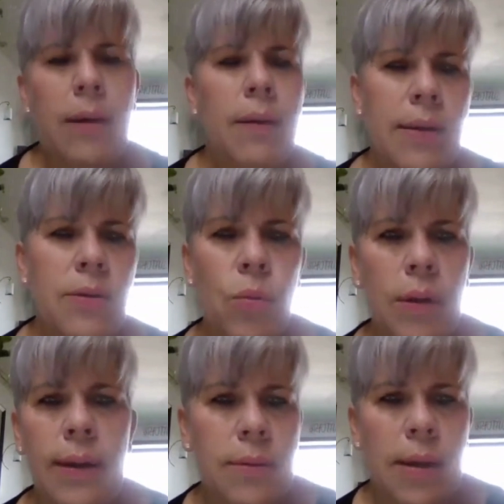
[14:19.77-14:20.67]
that's what
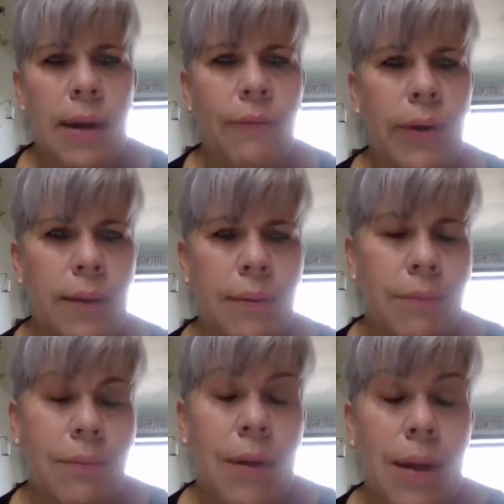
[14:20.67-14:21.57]
it's at
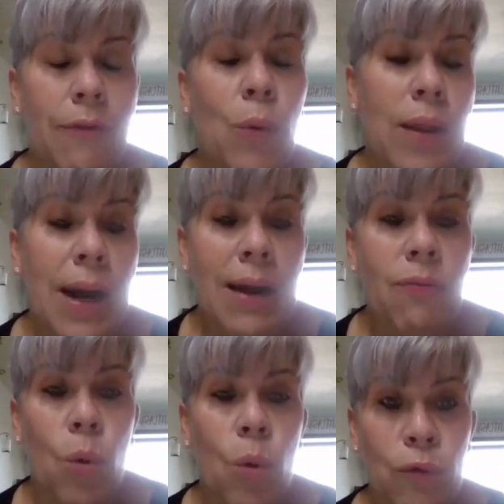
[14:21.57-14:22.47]
everyone that I've
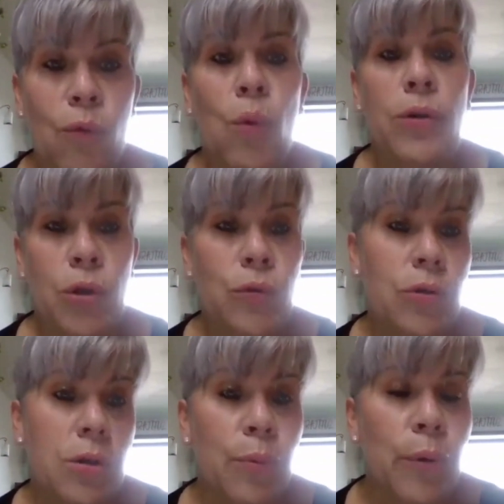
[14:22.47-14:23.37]
worked for has used
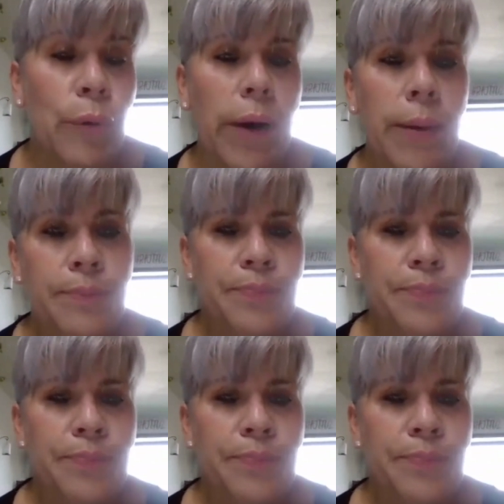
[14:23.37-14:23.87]
this program.